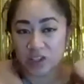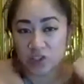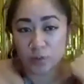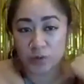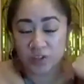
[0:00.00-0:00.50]
do
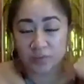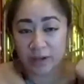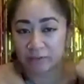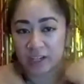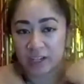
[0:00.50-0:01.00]
most of my
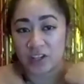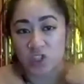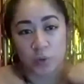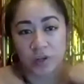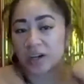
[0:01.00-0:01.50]
reading on
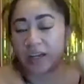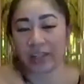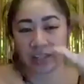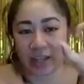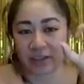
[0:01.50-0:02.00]
Twitter. I like
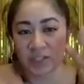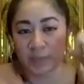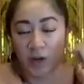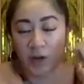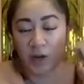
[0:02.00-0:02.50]
kind of
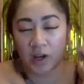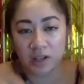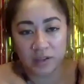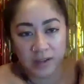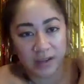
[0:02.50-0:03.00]
small,
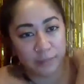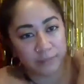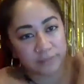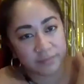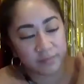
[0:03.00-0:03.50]

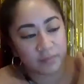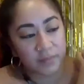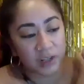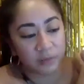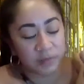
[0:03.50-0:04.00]

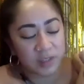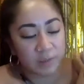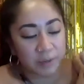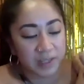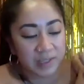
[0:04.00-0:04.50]

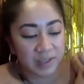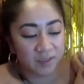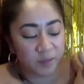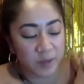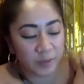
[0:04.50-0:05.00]
snippets
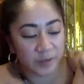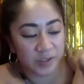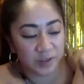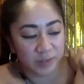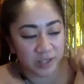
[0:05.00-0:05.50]
of people
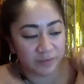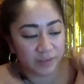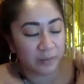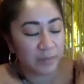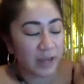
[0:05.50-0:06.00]
to read
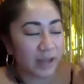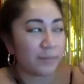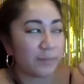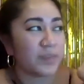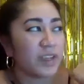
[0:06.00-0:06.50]
from.
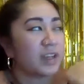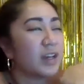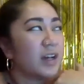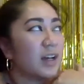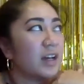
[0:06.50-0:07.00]

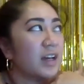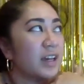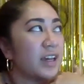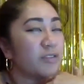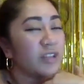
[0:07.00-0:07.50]

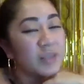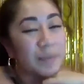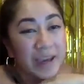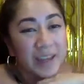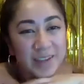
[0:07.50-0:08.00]
It really
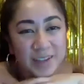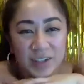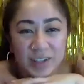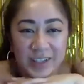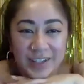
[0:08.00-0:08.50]
depends on
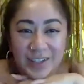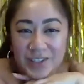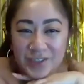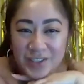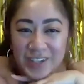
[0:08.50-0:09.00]
your
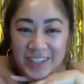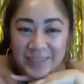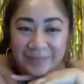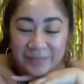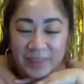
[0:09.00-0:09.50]
industry.
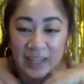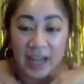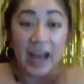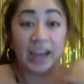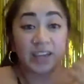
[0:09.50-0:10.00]

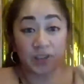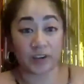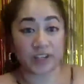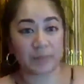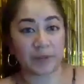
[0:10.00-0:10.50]
So for
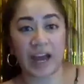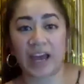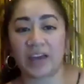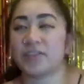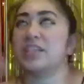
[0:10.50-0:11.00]
example, I
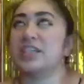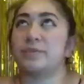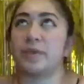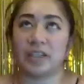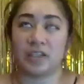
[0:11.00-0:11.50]
have a
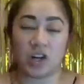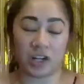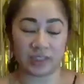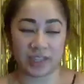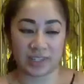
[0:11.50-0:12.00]
deep and
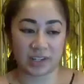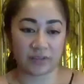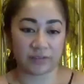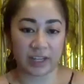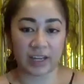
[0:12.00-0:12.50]
long list
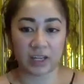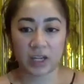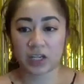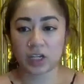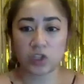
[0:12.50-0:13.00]
of like
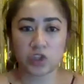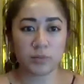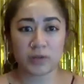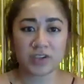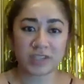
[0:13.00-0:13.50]

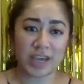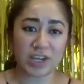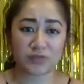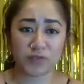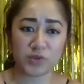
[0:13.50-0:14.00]

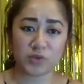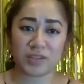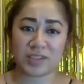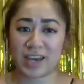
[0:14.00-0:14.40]
consumer/food/